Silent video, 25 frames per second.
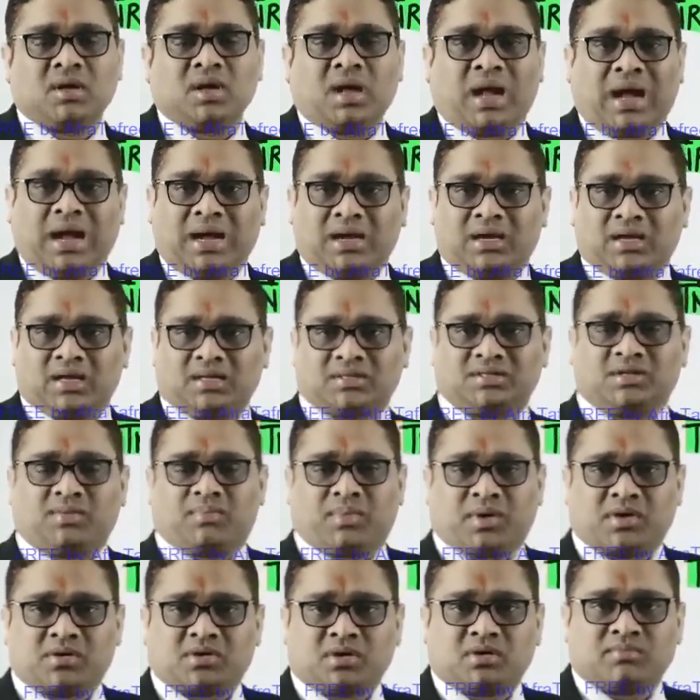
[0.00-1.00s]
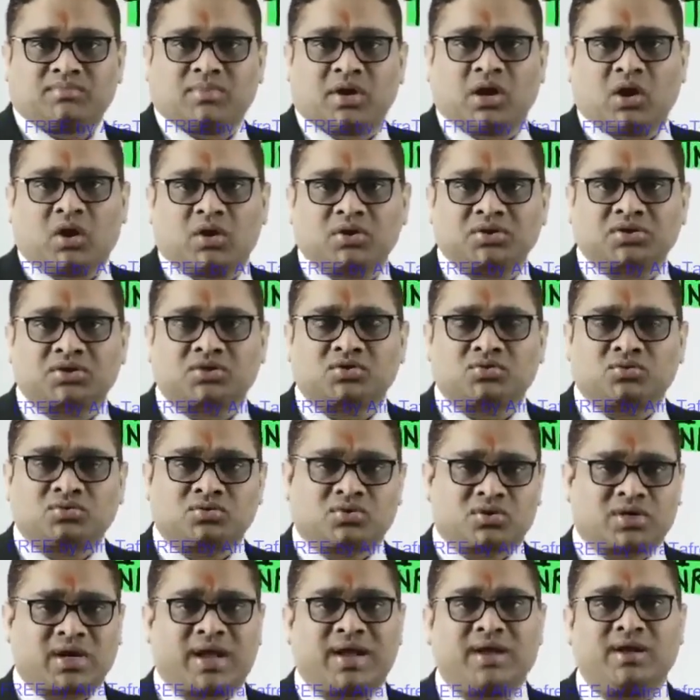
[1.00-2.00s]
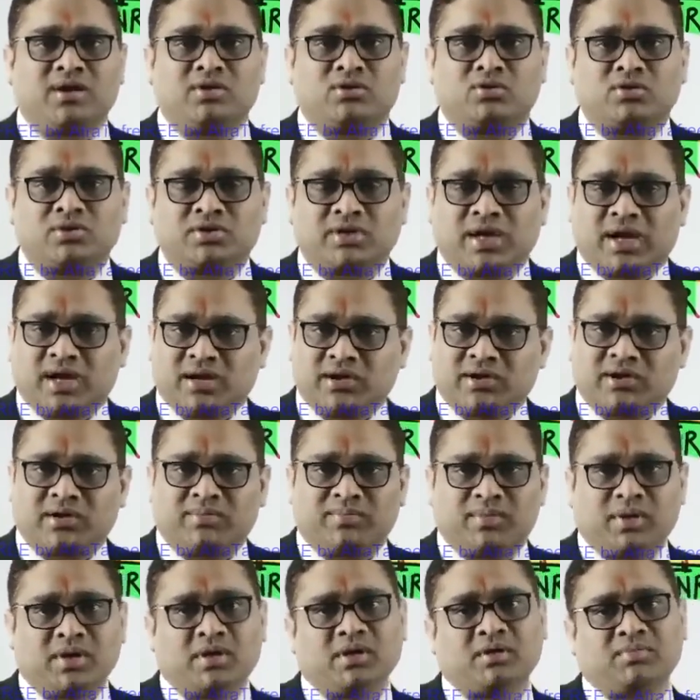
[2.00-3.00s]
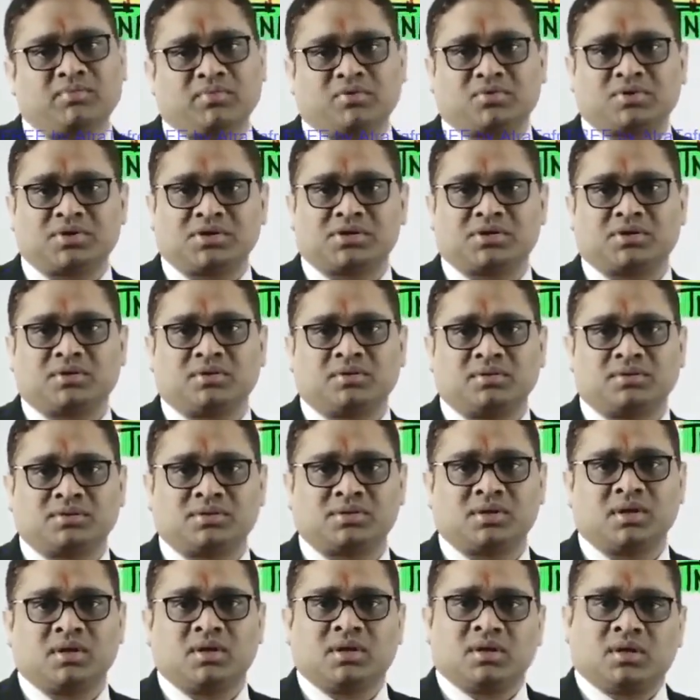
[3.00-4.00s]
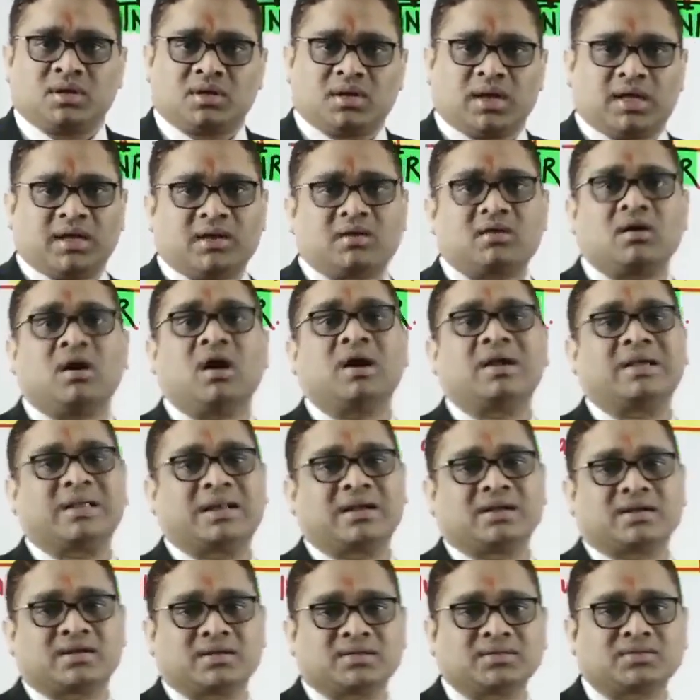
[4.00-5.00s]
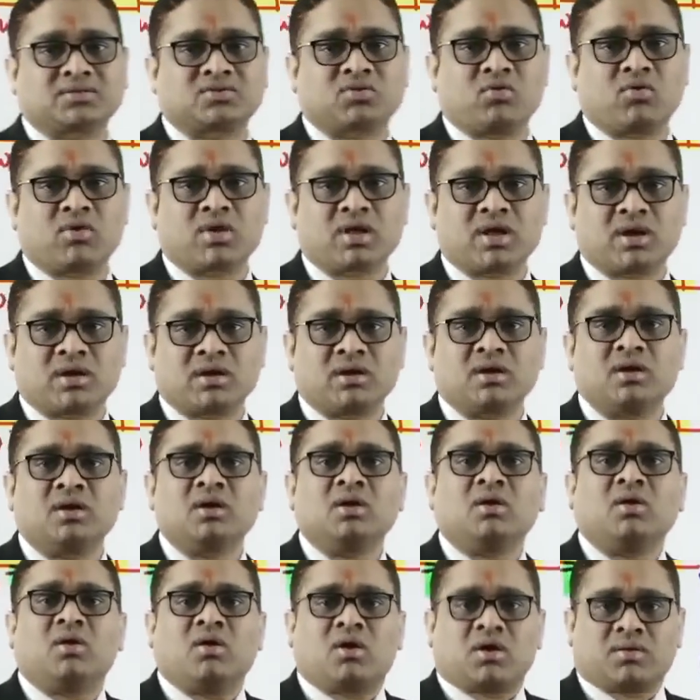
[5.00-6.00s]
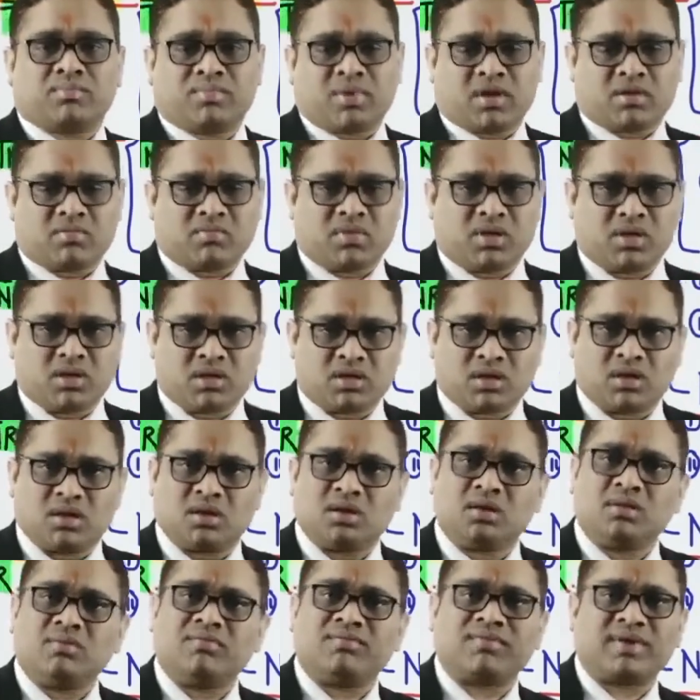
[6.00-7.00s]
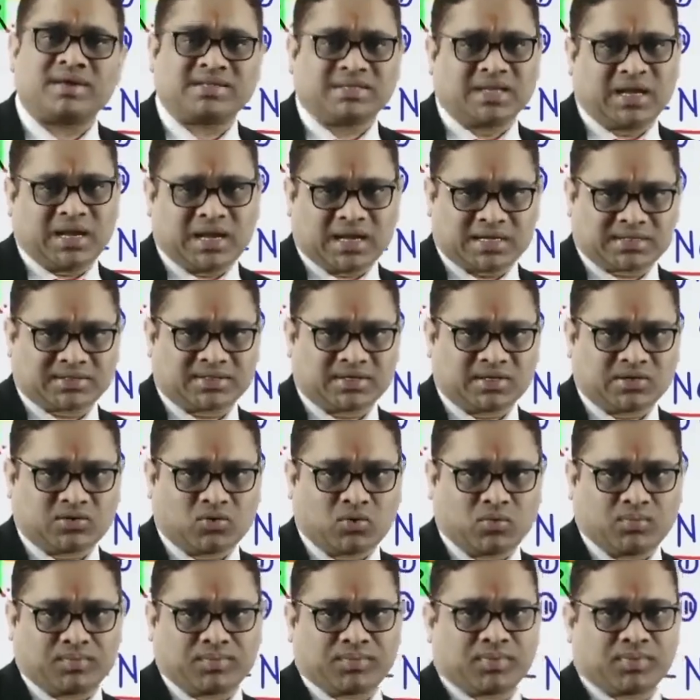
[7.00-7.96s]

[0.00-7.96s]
Anticipation belongs to trinucleotide repeat mutations like Huntington's chorea or maybe in Fragile X syndrome,